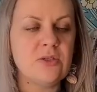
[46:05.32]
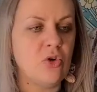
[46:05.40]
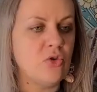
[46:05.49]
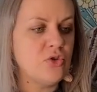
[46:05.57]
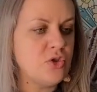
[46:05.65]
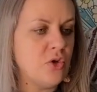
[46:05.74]

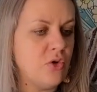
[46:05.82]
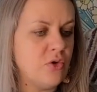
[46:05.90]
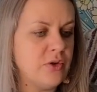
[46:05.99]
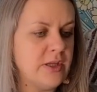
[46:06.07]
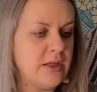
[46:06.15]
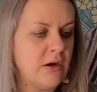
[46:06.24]
also
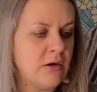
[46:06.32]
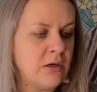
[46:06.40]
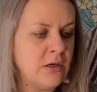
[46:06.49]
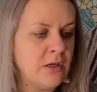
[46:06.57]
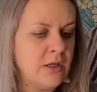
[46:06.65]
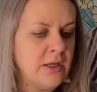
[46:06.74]
on the
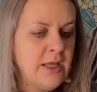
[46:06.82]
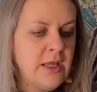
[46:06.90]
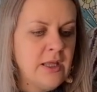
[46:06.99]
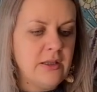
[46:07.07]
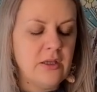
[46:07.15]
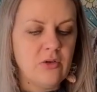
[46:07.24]
yarn
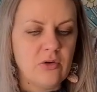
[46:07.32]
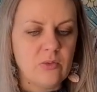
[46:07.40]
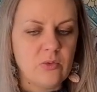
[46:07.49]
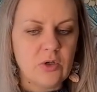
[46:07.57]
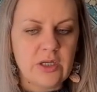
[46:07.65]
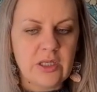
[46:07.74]
that you're
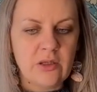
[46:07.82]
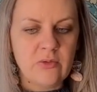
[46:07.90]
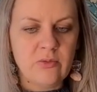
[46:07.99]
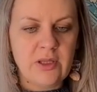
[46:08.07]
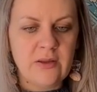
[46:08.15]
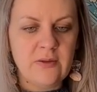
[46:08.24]
working
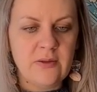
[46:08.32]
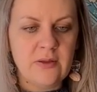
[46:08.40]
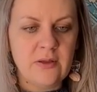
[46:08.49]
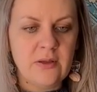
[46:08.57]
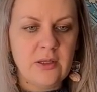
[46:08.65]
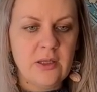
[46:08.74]
with.
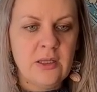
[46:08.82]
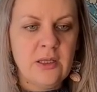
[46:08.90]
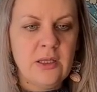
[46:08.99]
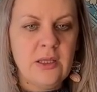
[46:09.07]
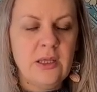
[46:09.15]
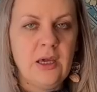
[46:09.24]

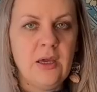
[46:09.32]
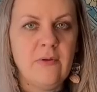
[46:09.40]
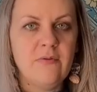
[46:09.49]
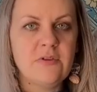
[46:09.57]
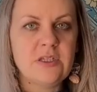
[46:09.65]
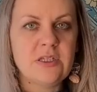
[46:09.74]
Yeah,
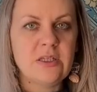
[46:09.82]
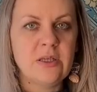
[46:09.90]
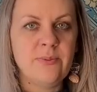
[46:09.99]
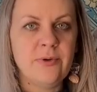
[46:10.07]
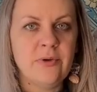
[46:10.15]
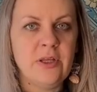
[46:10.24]
if it's a
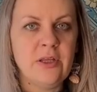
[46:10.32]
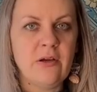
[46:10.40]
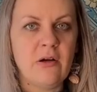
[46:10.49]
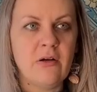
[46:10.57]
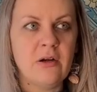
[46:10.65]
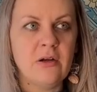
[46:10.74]
slippery
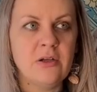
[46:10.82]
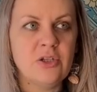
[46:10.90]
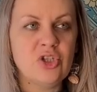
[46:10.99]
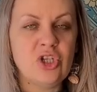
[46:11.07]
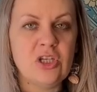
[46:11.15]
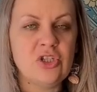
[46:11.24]
yarn,
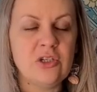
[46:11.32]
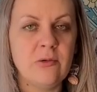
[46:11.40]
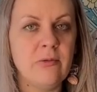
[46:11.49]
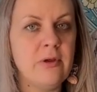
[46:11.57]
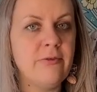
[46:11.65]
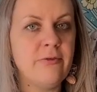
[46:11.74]
changing
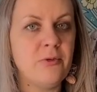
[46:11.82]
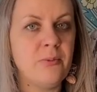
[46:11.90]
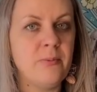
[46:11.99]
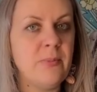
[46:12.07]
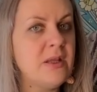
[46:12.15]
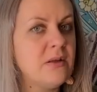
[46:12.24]
away
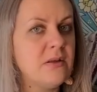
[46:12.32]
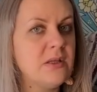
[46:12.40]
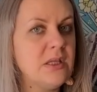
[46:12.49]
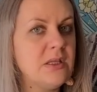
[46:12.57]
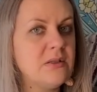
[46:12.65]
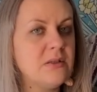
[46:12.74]
from metal
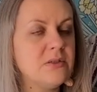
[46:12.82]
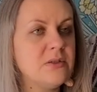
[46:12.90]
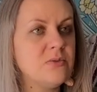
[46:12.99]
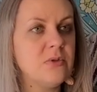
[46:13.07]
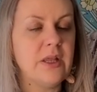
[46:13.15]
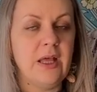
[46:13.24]
needles
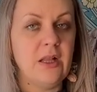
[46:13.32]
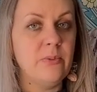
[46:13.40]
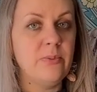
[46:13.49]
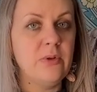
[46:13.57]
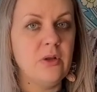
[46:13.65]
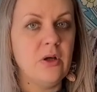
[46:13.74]
will
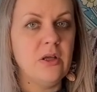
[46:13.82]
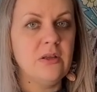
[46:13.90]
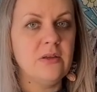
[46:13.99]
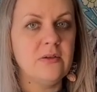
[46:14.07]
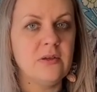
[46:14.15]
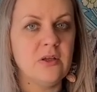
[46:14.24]
help a
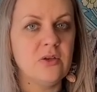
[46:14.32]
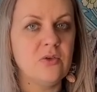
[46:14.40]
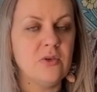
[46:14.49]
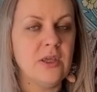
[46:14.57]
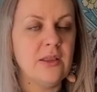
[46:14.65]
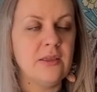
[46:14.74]
lot not to
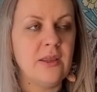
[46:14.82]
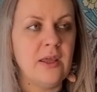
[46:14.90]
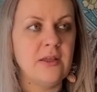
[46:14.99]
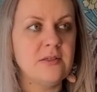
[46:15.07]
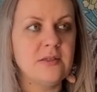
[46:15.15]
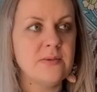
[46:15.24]
get
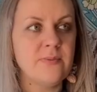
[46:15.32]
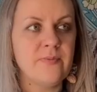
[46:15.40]
tense,